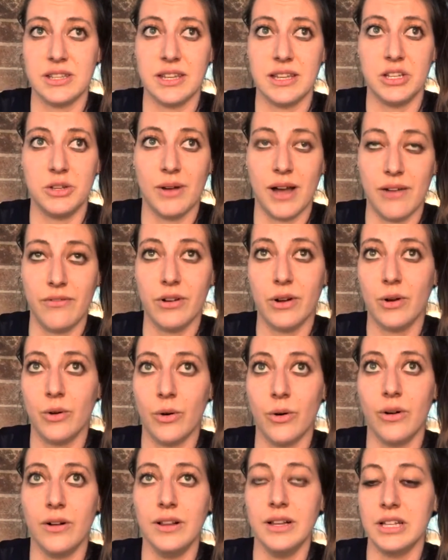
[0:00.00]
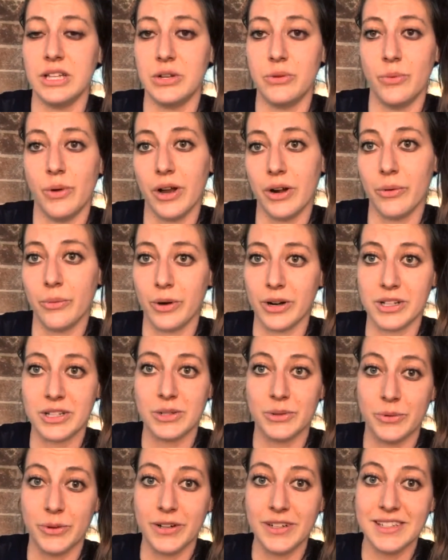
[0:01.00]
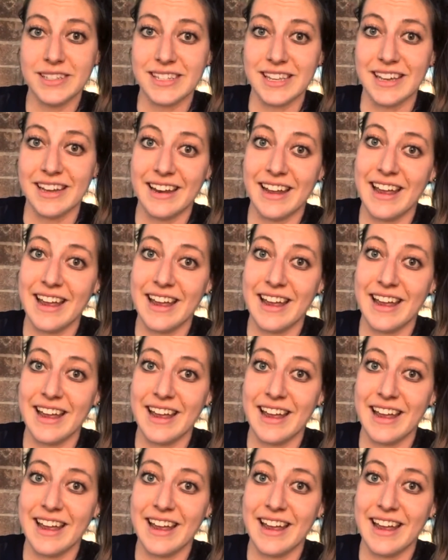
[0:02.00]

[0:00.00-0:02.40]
you have a goal and you want to work towards it.